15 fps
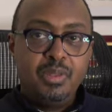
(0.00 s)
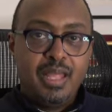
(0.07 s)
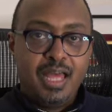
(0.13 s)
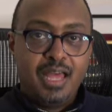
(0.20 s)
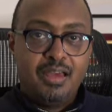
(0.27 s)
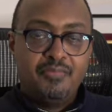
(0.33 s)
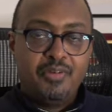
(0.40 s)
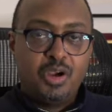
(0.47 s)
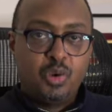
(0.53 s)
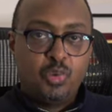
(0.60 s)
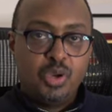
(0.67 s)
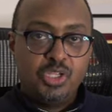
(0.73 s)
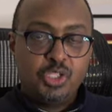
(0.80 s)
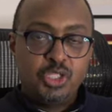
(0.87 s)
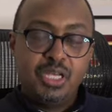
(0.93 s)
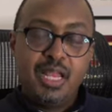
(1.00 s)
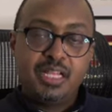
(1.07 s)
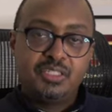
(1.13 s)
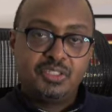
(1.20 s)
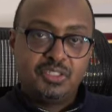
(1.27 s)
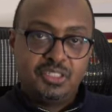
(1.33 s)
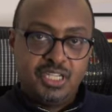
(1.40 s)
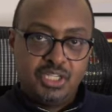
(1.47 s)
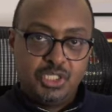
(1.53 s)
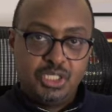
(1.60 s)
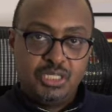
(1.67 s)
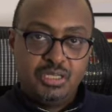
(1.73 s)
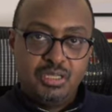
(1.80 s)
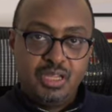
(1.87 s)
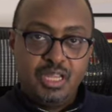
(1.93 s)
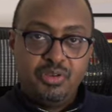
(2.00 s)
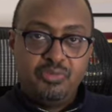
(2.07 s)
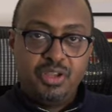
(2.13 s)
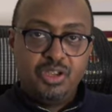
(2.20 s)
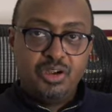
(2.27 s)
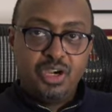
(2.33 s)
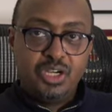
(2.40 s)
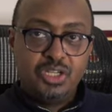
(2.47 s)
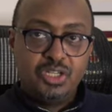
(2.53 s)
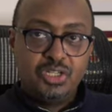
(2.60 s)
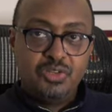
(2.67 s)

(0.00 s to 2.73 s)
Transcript: have our question answer session in regard